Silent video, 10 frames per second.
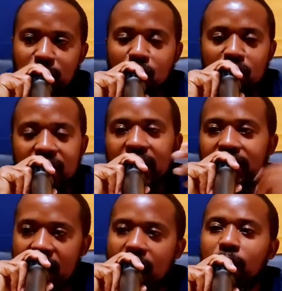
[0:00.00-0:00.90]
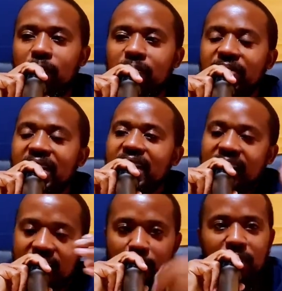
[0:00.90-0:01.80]
Because right now,
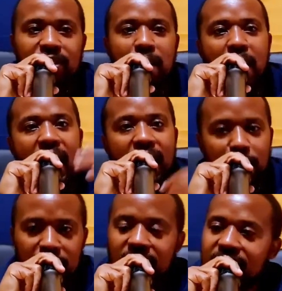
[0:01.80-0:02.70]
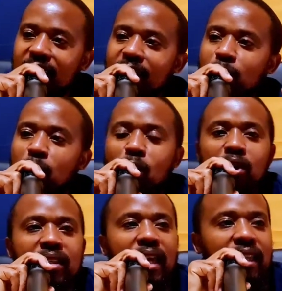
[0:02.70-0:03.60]
some of them are happy
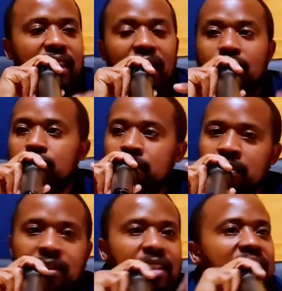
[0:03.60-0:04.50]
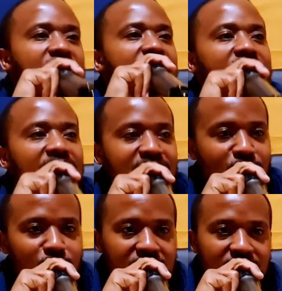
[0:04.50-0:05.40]
because they think mm, certain things
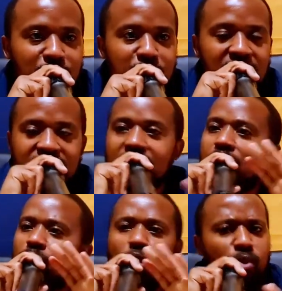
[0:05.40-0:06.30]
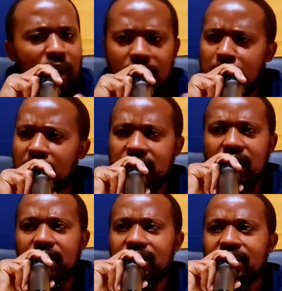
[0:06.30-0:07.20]
are not taking place. Don't worry about
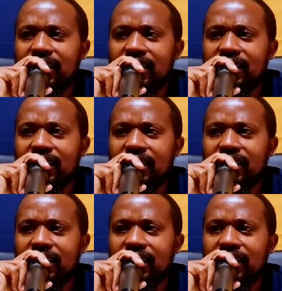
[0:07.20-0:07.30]
that.